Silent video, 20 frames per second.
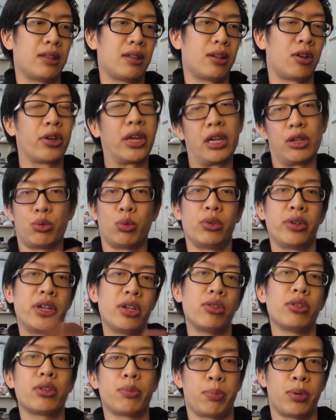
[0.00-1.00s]
okay, well,
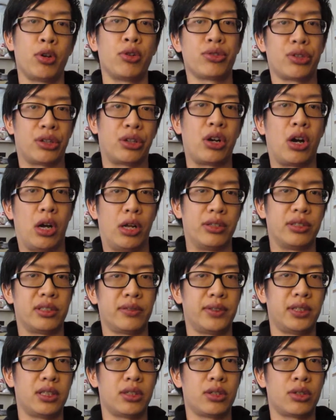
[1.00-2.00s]
here are the pros and cons
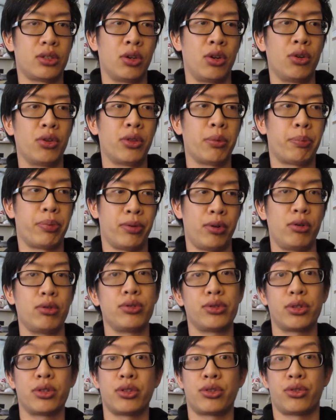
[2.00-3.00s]
of it. So the
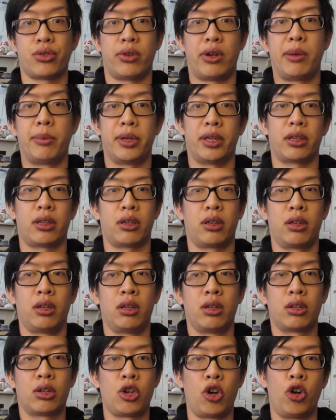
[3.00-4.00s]
pros of the ceramic
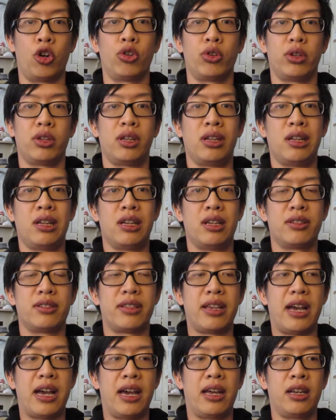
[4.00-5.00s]
coat is
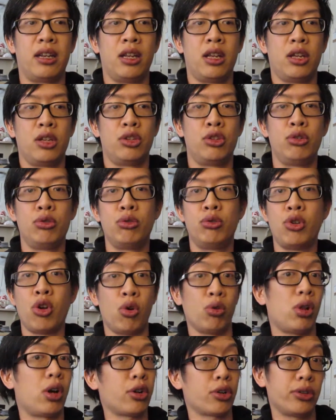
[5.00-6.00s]
that you
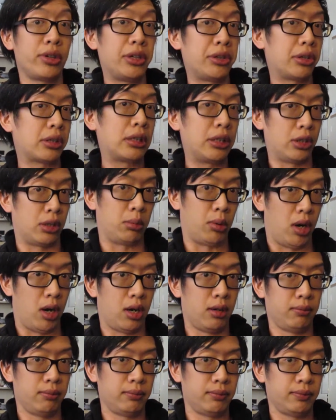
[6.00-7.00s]
no longer need a clear raw.